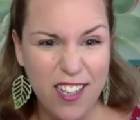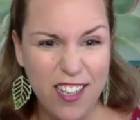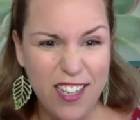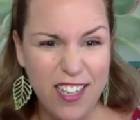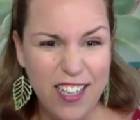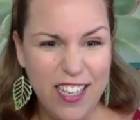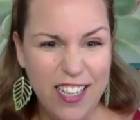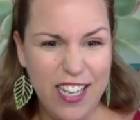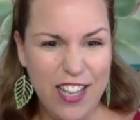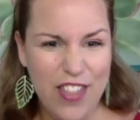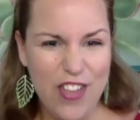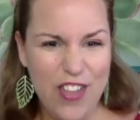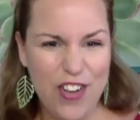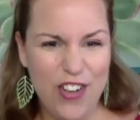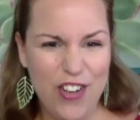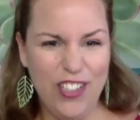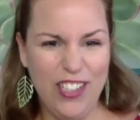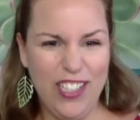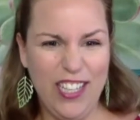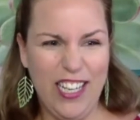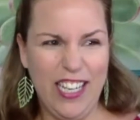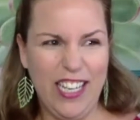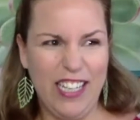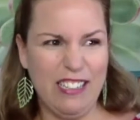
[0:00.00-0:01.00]
Yep. And they're
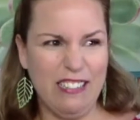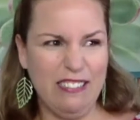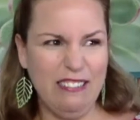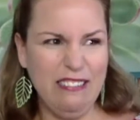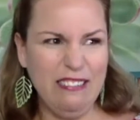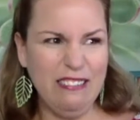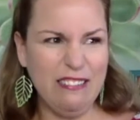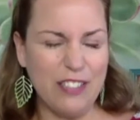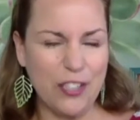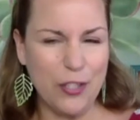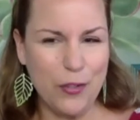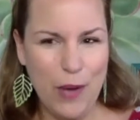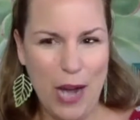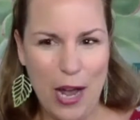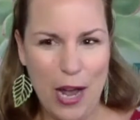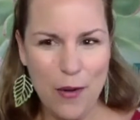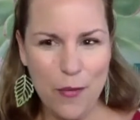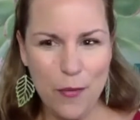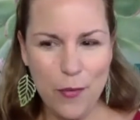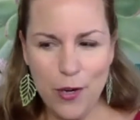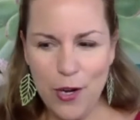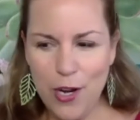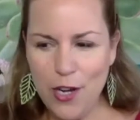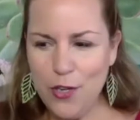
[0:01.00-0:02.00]
like, oh, what do
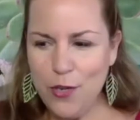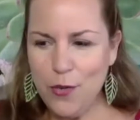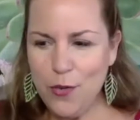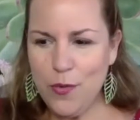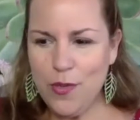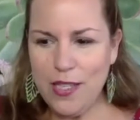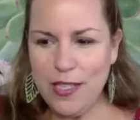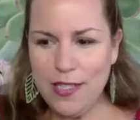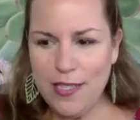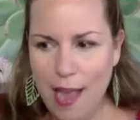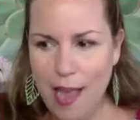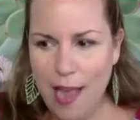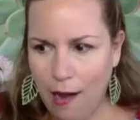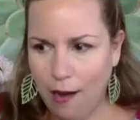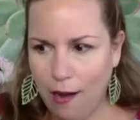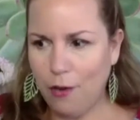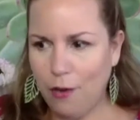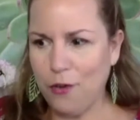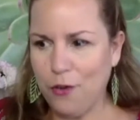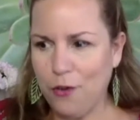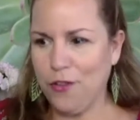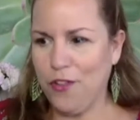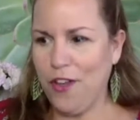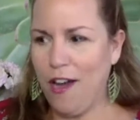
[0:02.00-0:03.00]
I do with the tech
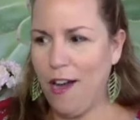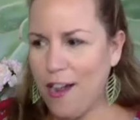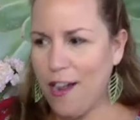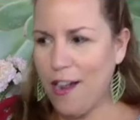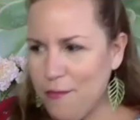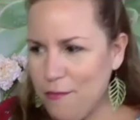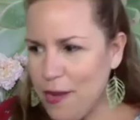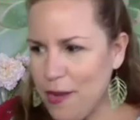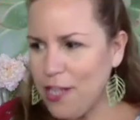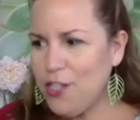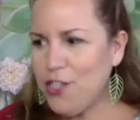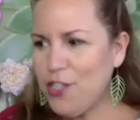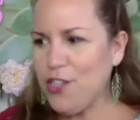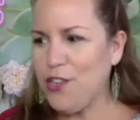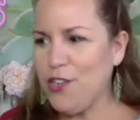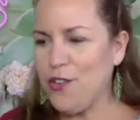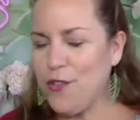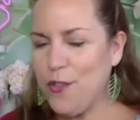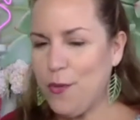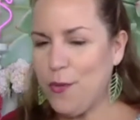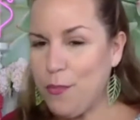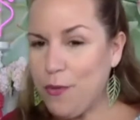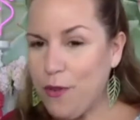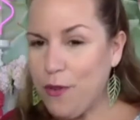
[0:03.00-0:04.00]
or the automation or
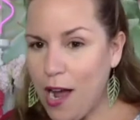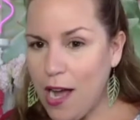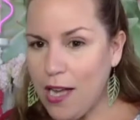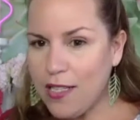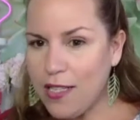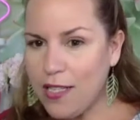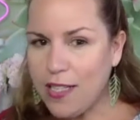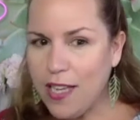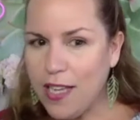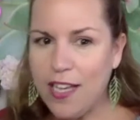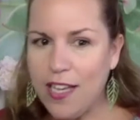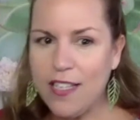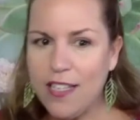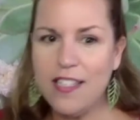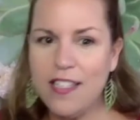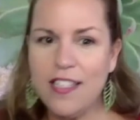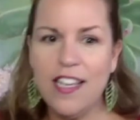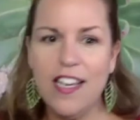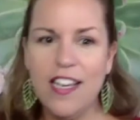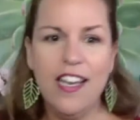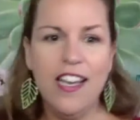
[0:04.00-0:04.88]
the process?